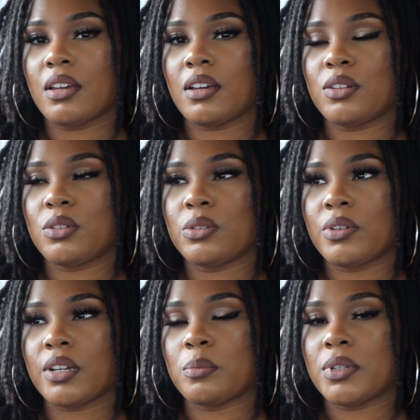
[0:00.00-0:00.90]
I do
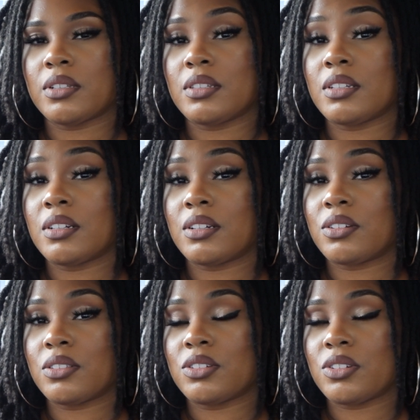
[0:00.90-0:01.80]
recommend sitting
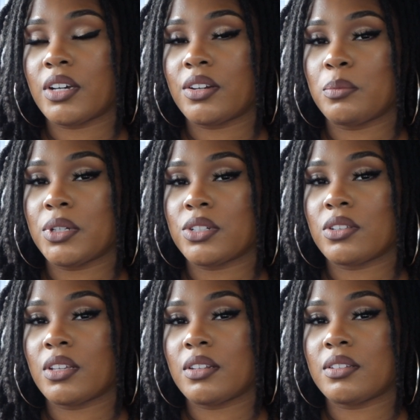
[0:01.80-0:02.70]
under the dryer to make
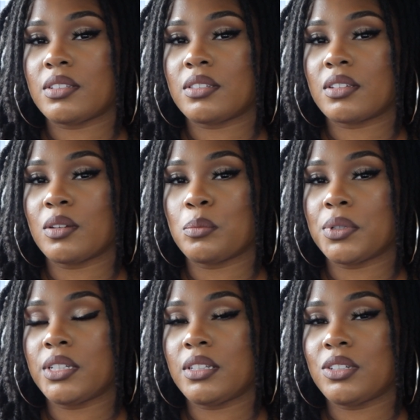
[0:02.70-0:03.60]
sure that it's
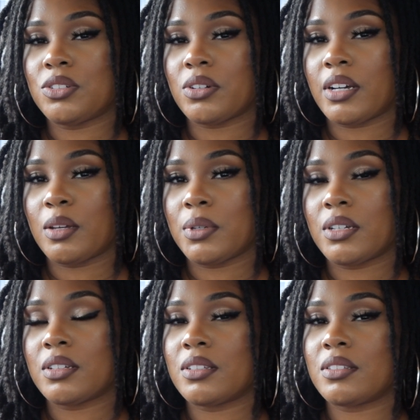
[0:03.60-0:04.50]
completely dry,
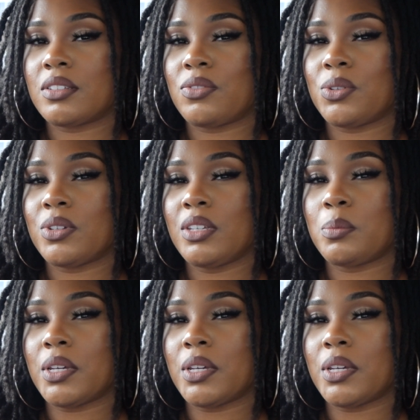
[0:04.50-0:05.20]
because if you keep